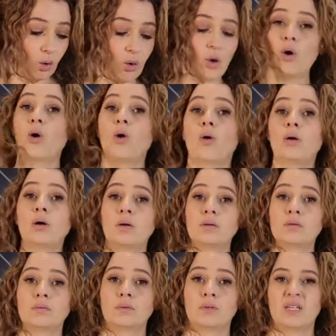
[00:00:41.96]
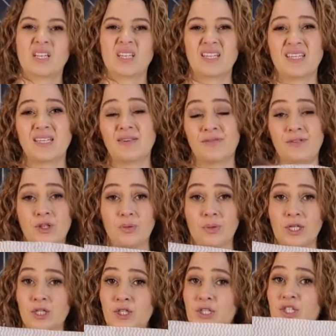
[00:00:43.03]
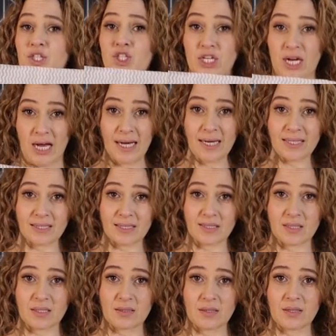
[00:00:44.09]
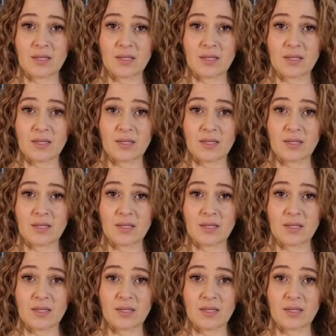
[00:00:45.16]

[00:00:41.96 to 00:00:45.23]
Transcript: or if you want to use chucks